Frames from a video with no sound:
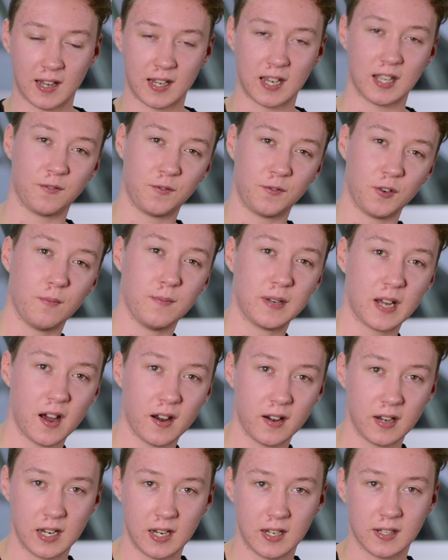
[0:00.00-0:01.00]
get the film
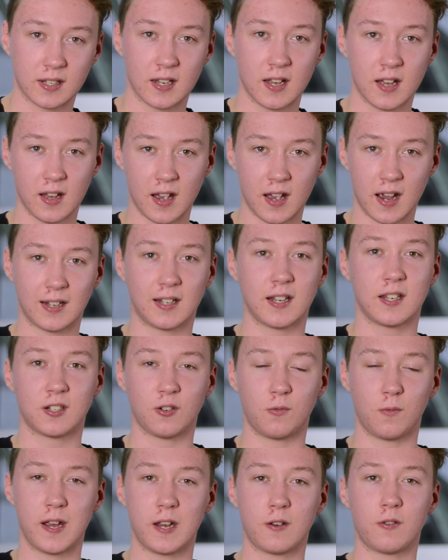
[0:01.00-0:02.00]
done is at least a
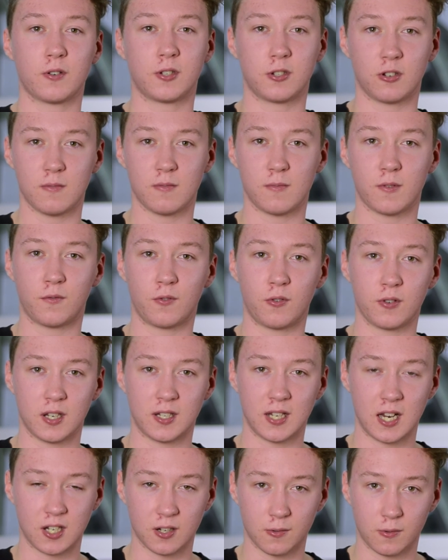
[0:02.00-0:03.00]
week or two before your
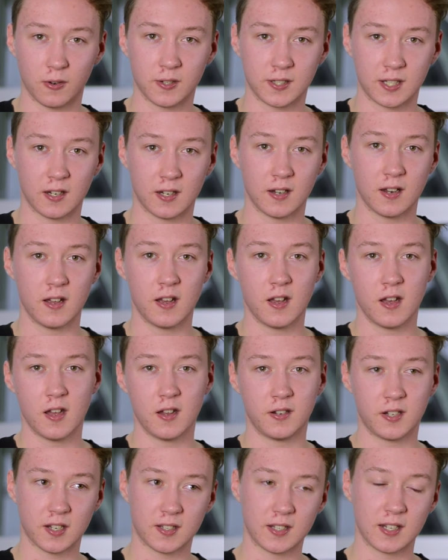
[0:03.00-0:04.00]
teacher wants it.
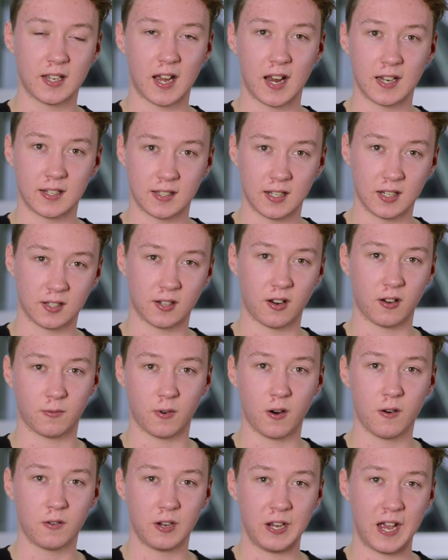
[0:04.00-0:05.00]
Just in case things go
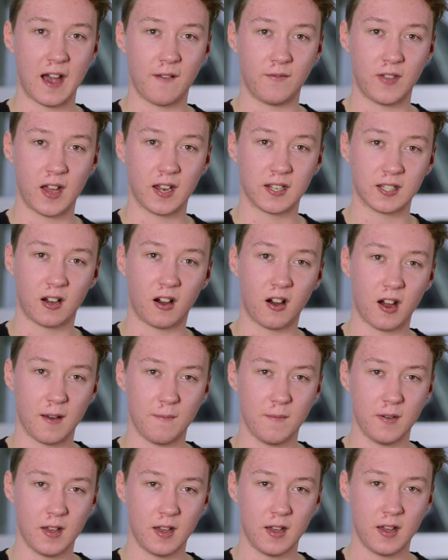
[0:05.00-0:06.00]
wrong, you have that time